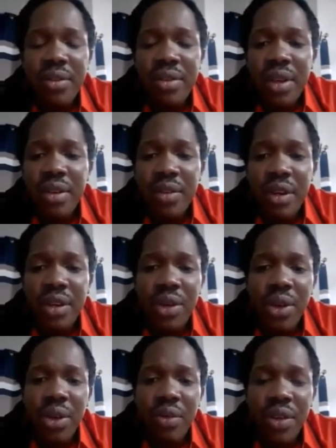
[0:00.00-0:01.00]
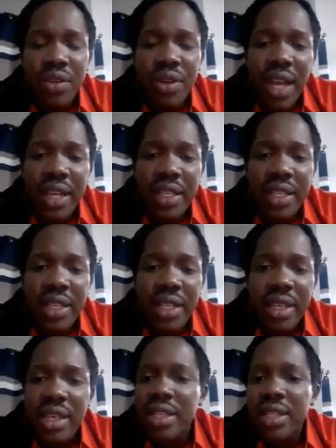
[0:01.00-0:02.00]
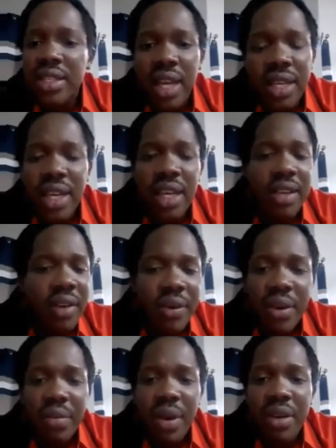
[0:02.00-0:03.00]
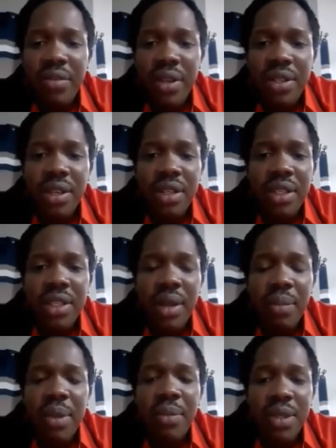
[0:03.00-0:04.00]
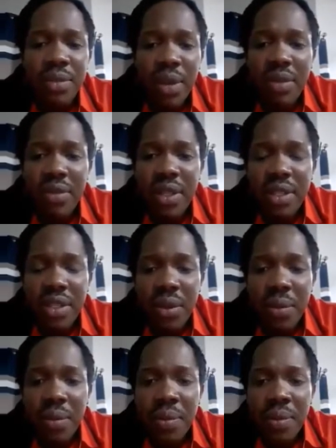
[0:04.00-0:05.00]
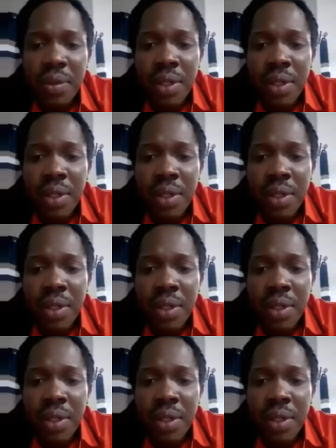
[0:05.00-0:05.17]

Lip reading: themselves for the COVID reality? This is not a giveaway manifesto. This is a people's manifesto.